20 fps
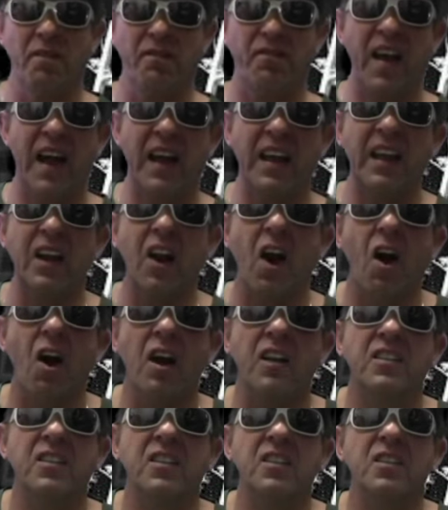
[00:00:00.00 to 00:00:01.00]
what fucking
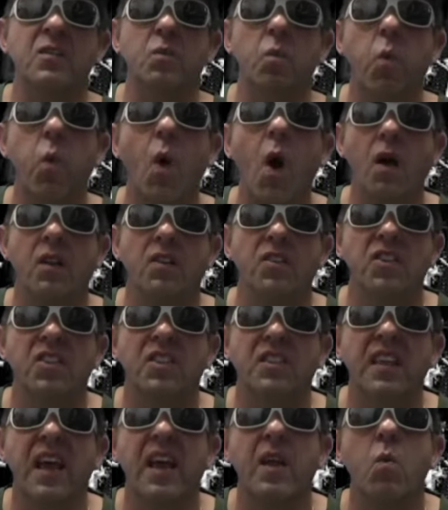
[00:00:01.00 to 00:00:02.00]
ISIS
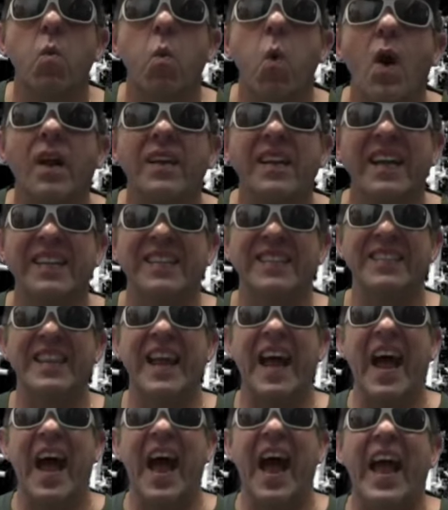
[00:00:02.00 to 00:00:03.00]
wants. They want us
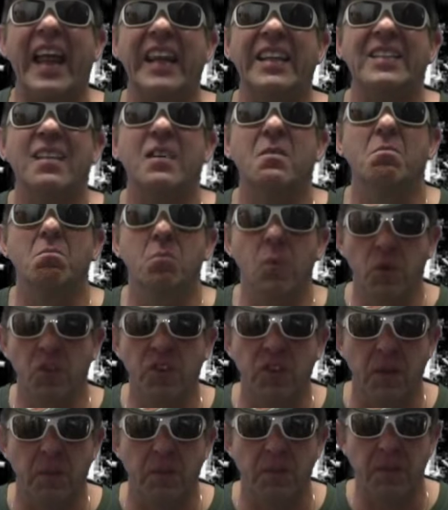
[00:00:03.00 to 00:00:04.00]
to hate
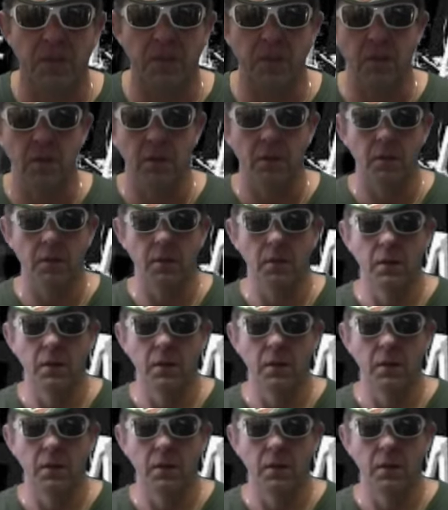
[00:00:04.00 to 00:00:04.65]
Muslims.